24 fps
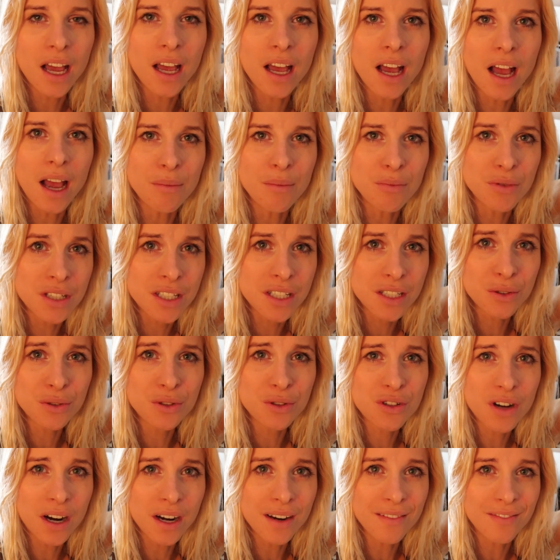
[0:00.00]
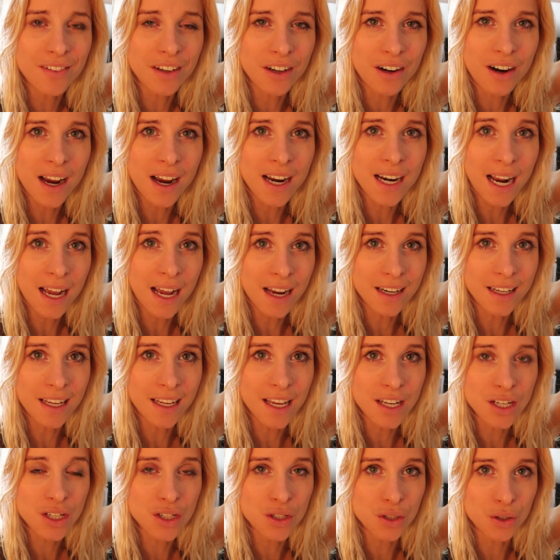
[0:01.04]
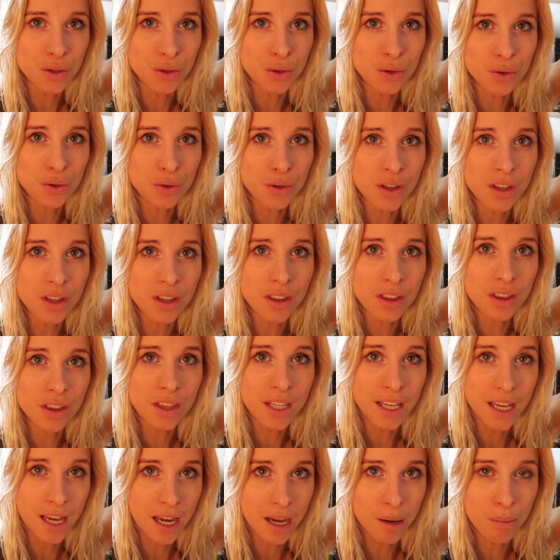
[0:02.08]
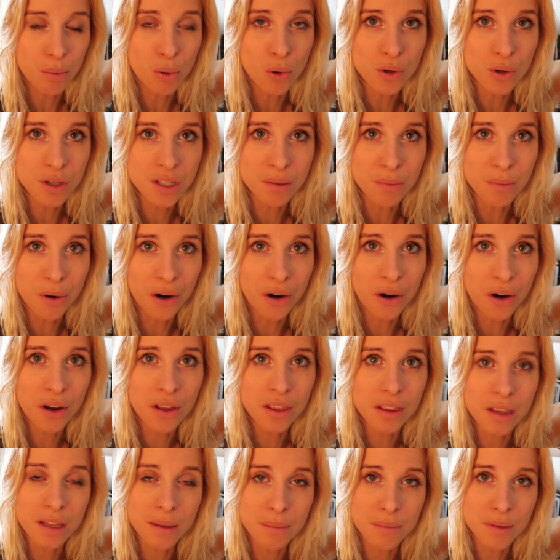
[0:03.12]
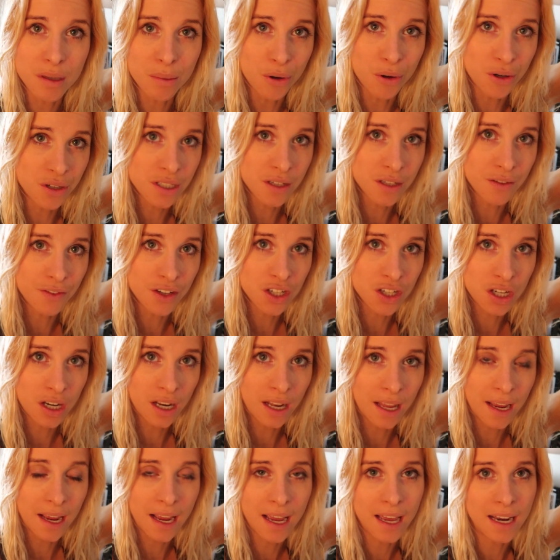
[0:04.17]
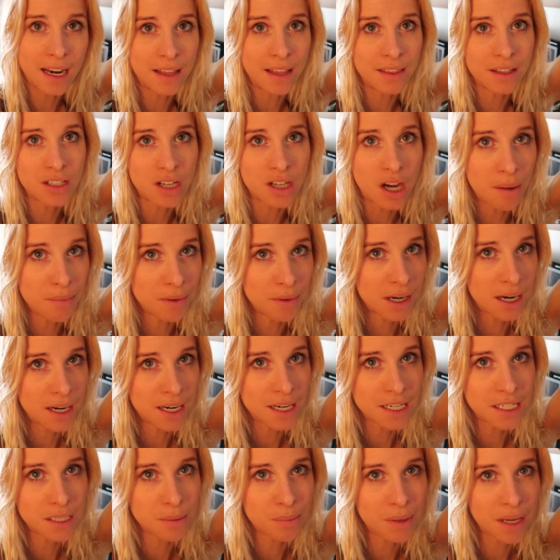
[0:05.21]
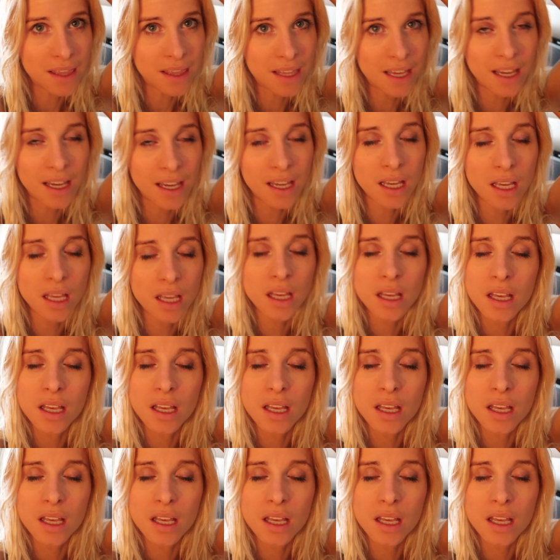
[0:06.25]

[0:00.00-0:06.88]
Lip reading: I'm still trying to figure out how to get to the airport tomorrow the most efficiently and at the time that I need to be there.